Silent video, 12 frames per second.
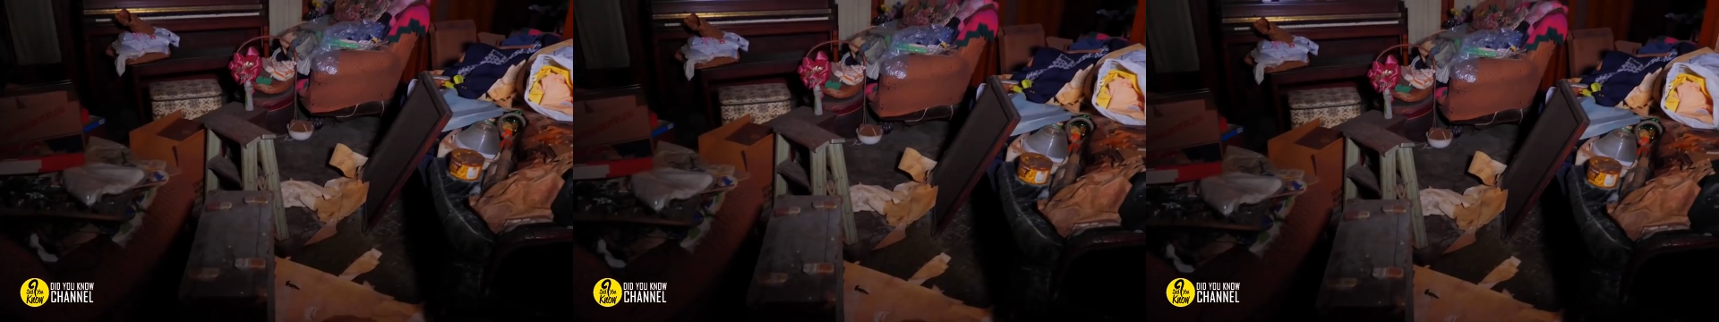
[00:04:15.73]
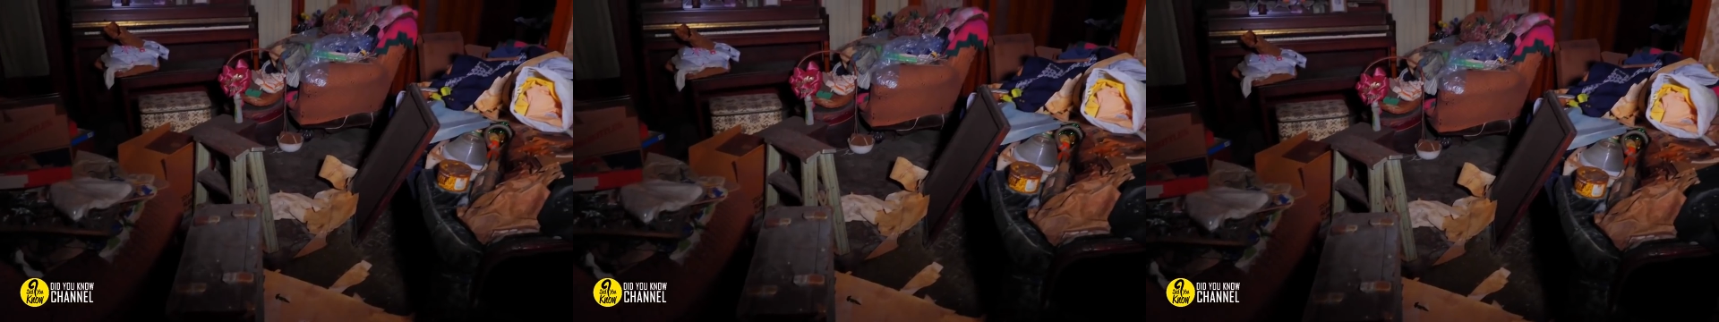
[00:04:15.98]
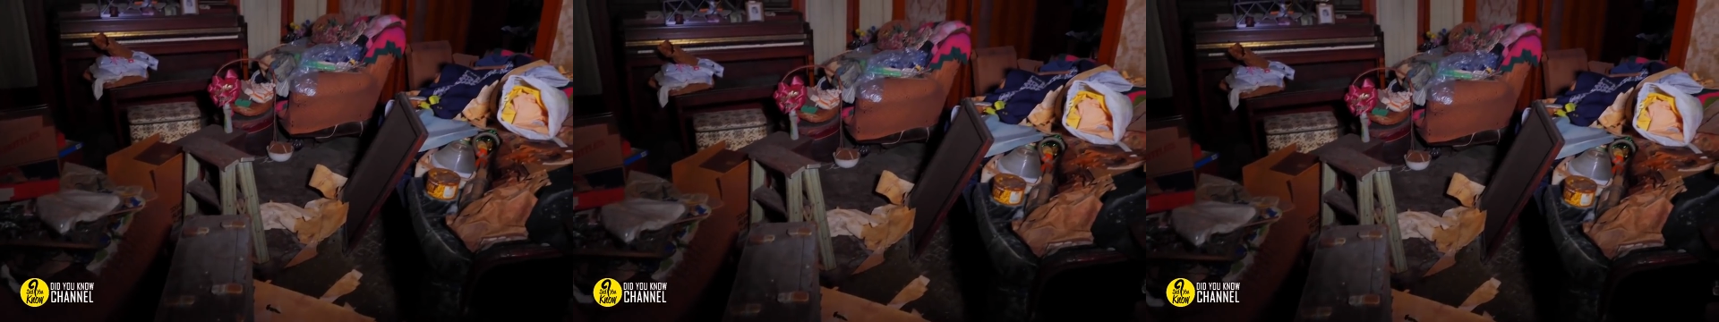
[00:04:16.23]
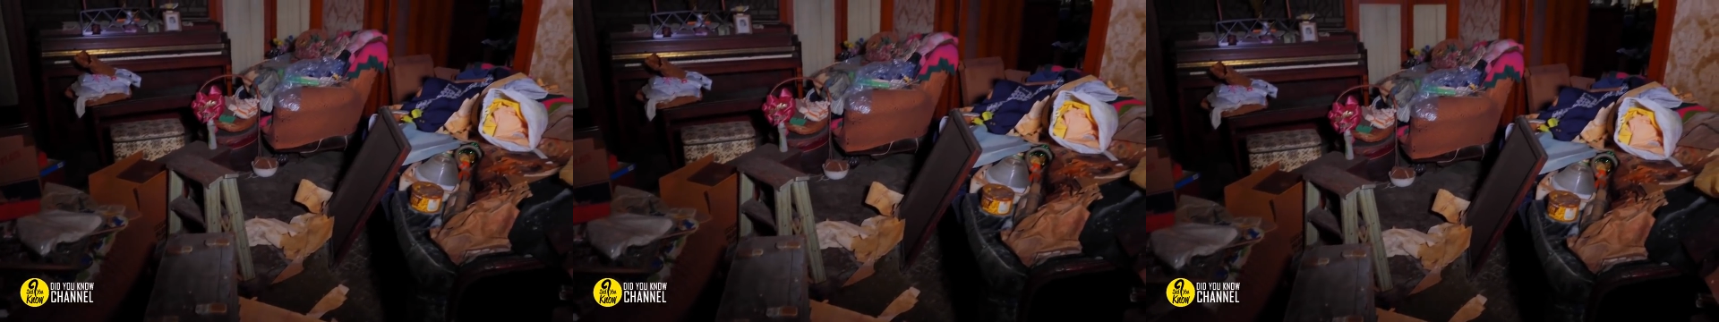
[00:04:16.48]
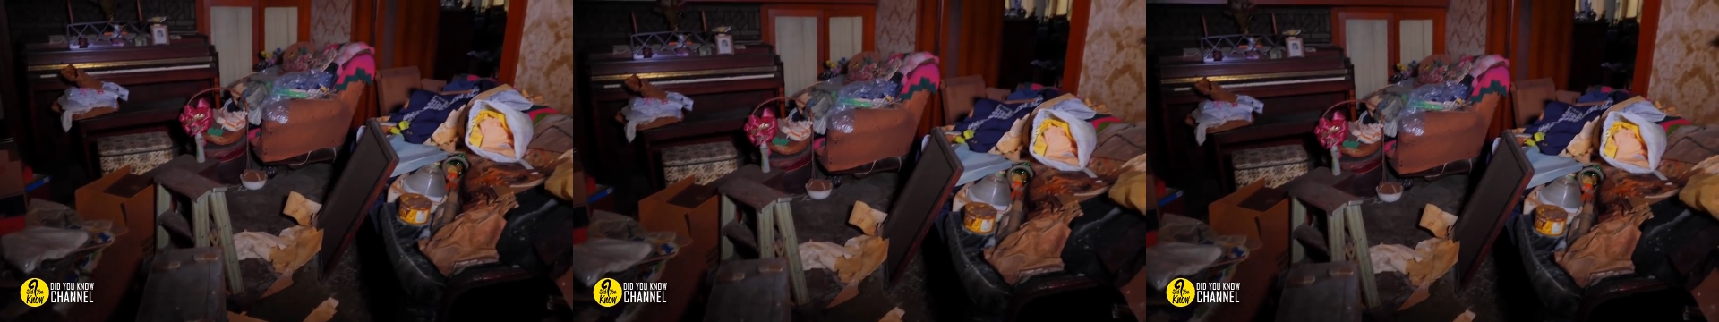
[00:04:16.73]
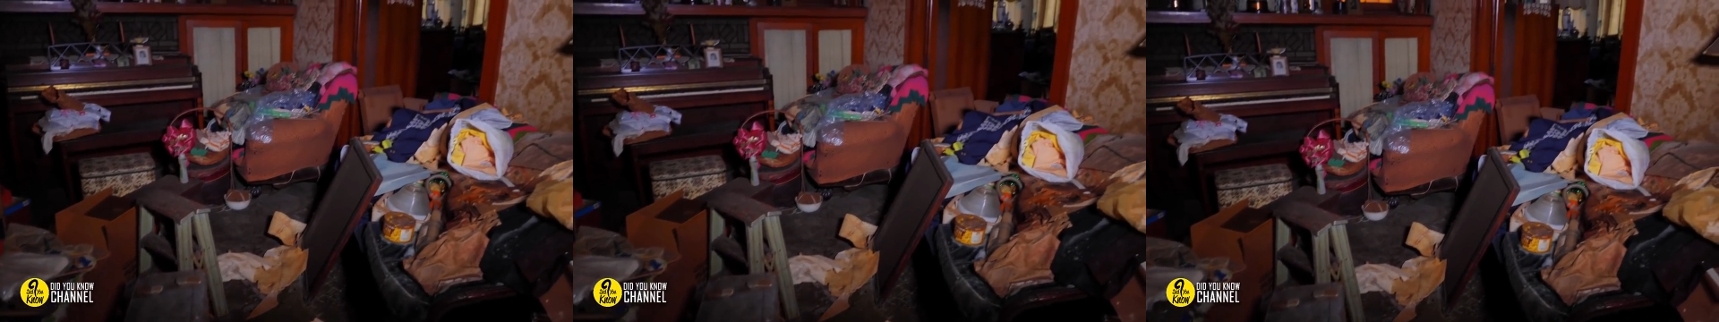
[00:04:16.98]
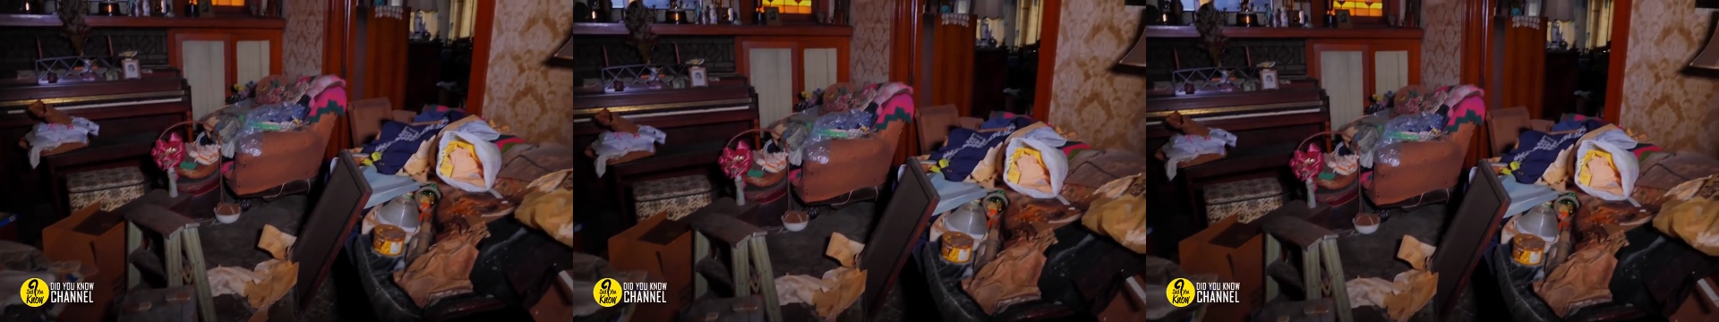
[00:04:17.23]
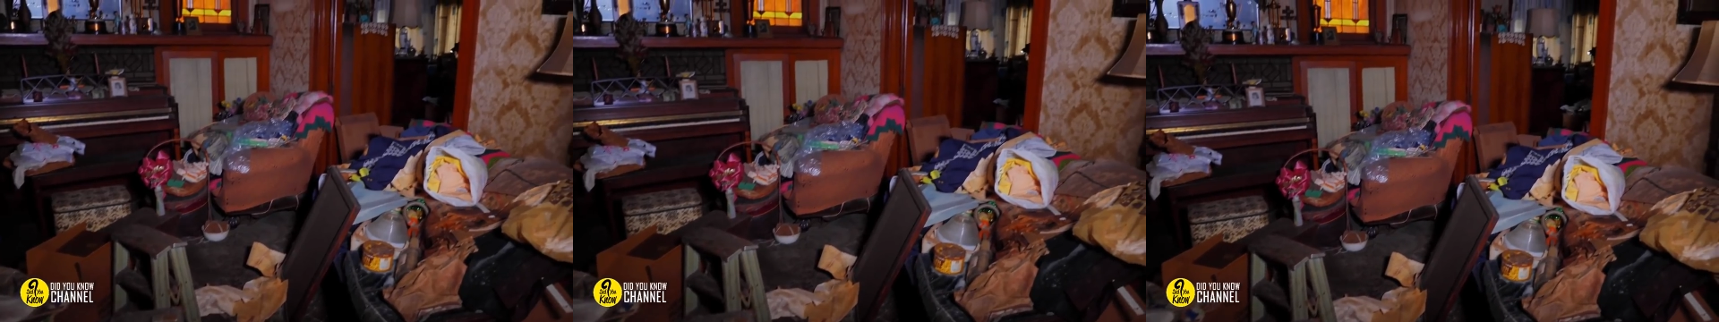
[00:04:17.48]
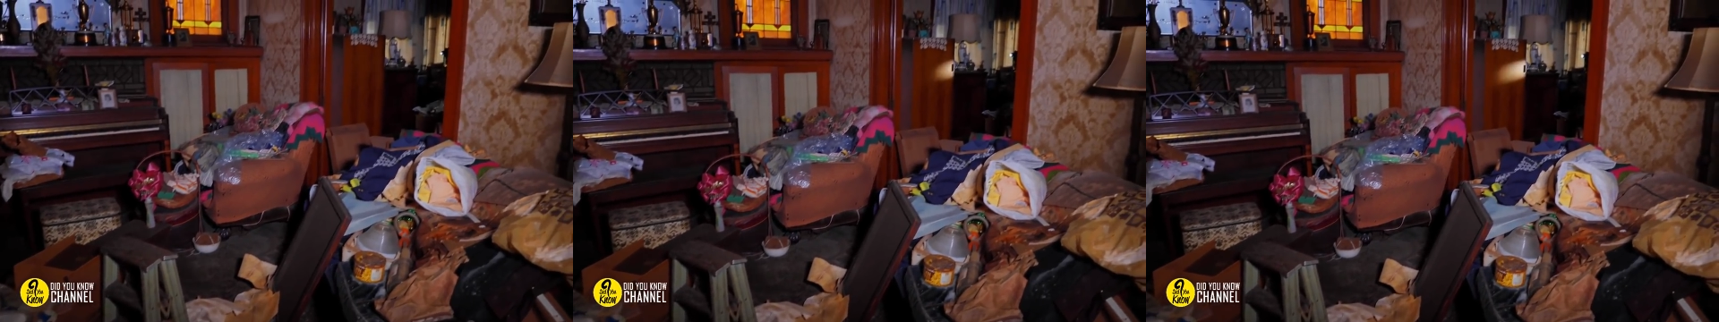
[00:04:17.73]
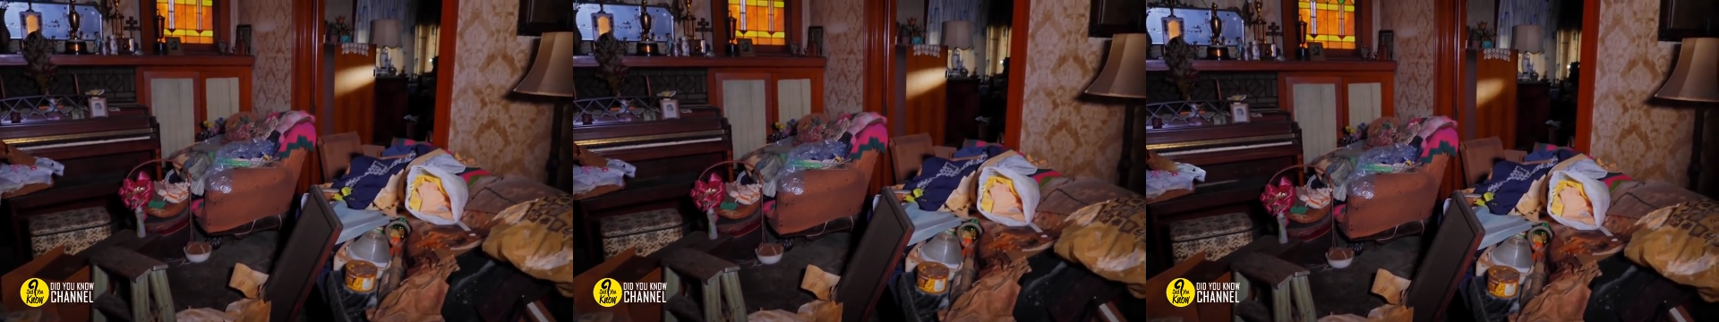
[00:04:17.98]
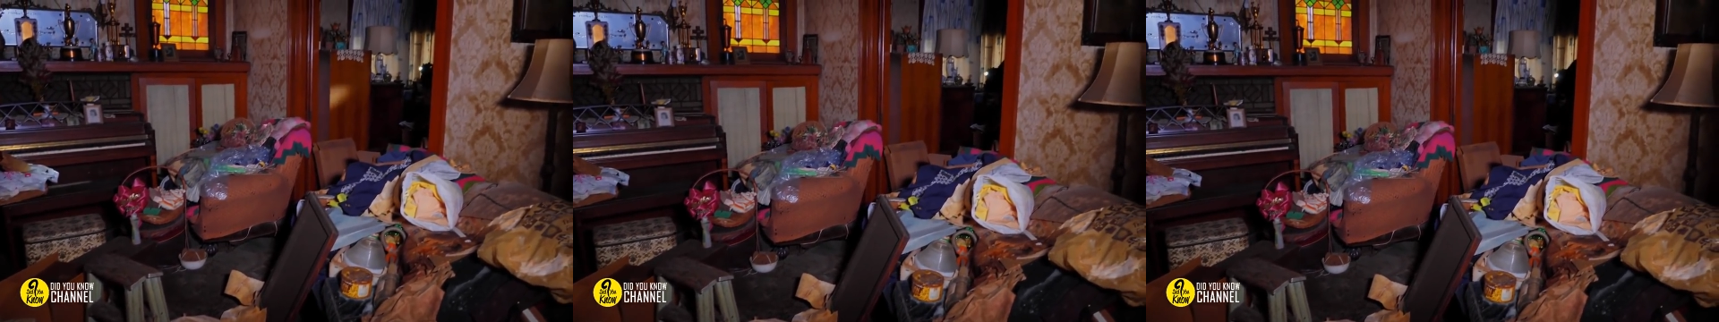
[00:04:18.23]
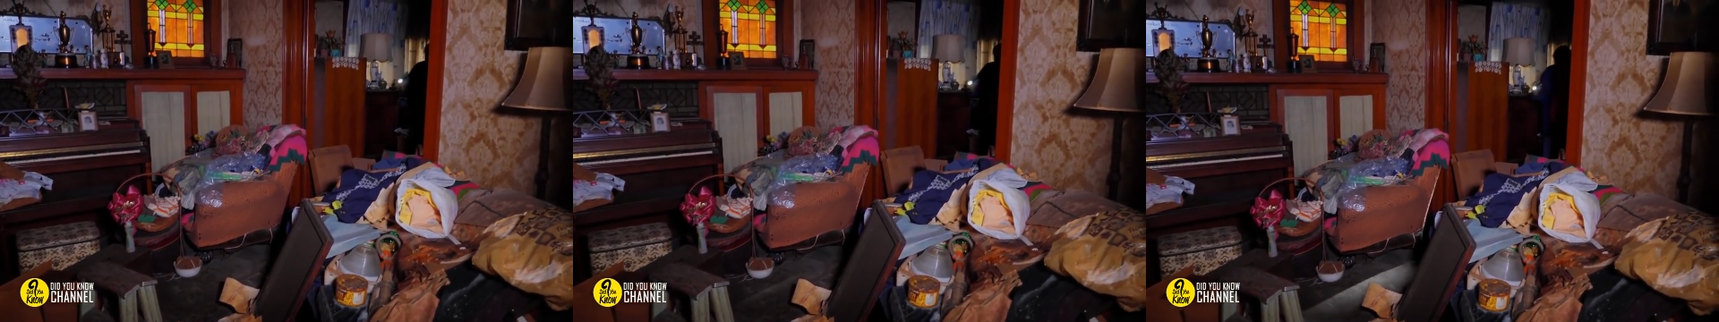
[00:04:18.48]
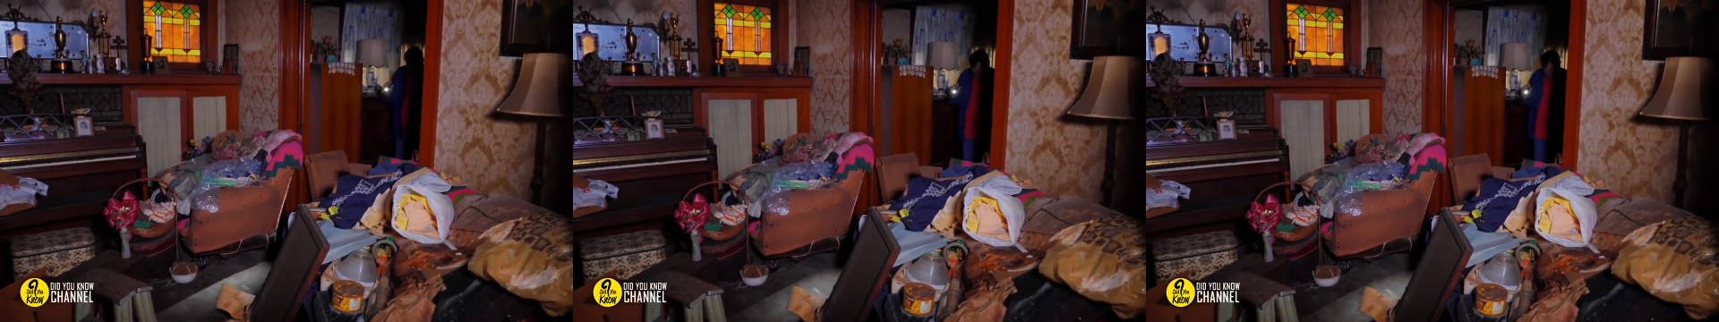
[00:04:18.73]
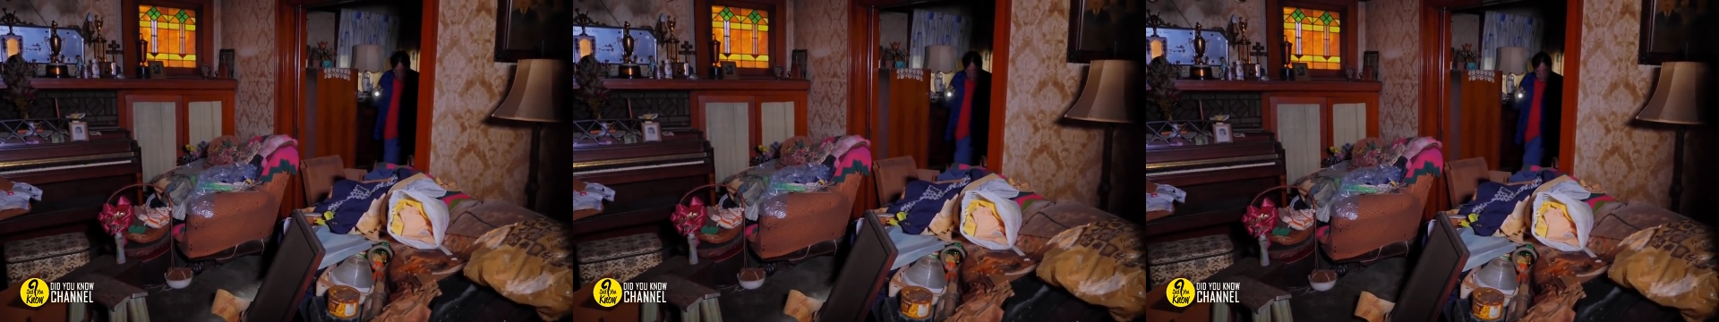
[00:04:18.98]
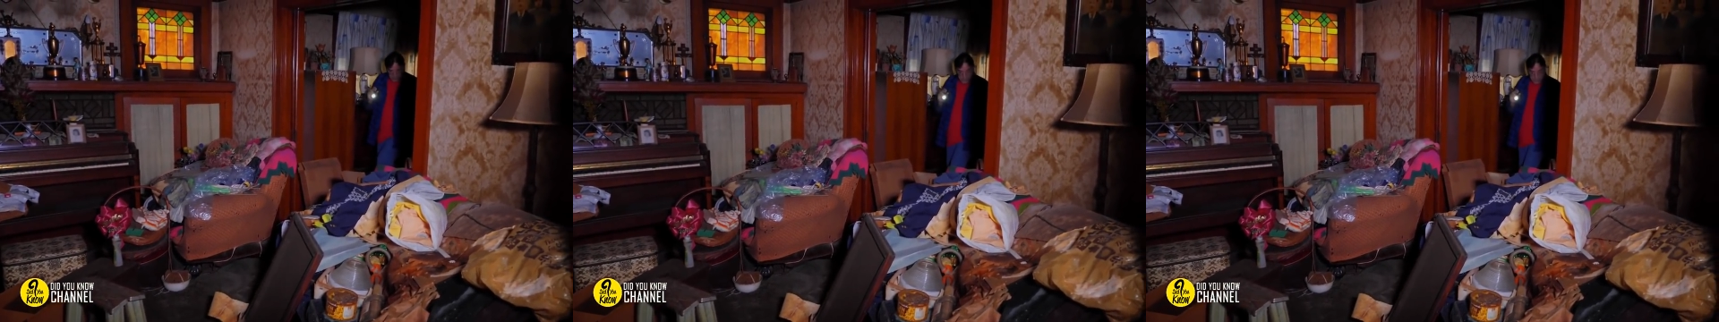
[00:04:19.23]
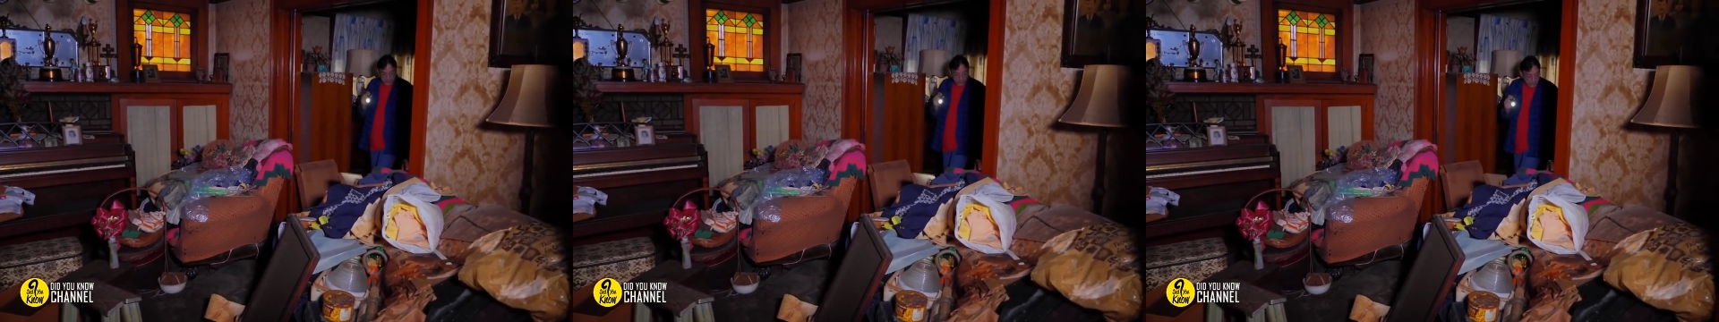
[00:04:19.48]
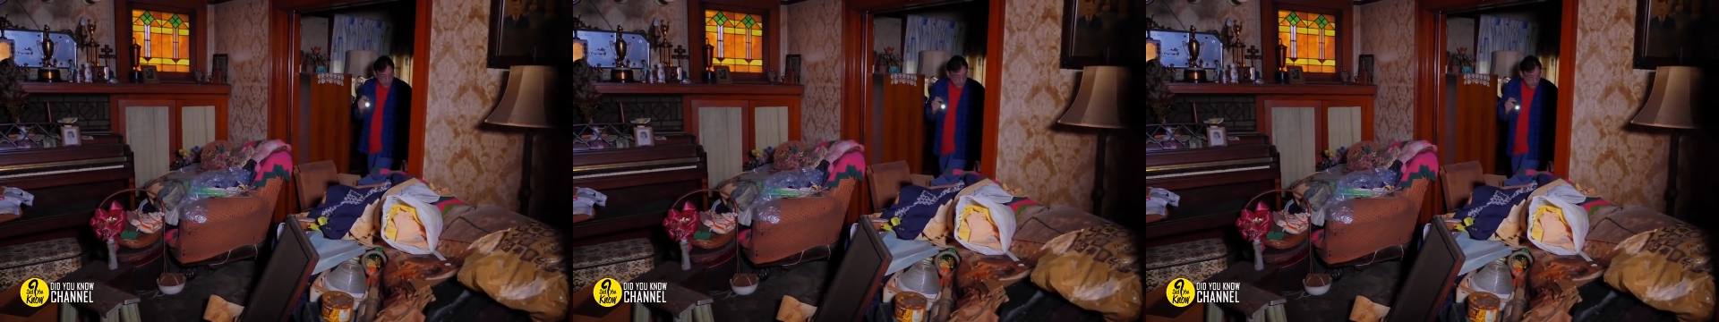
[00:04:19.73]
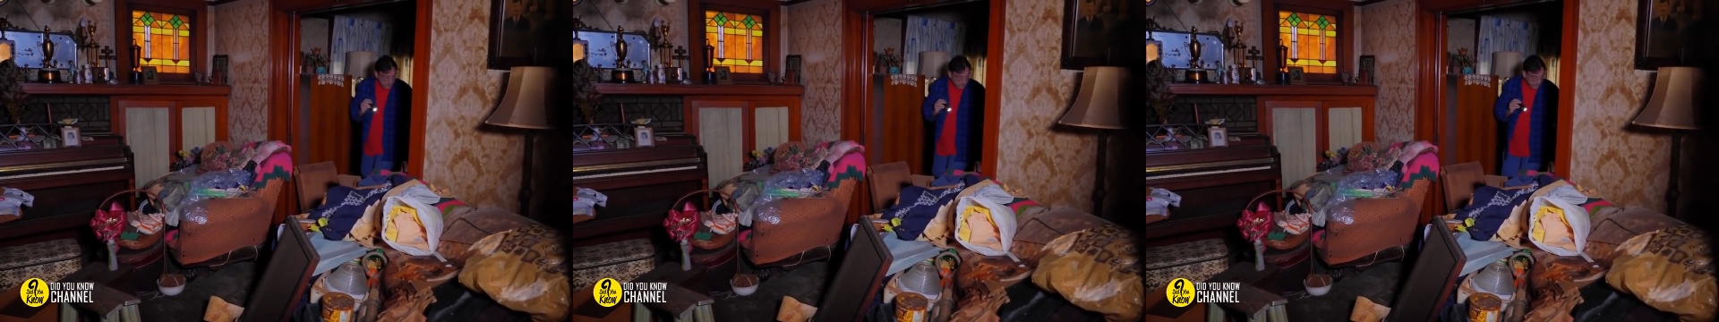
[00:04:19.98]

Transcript: No face is visible, so there are no lips to read.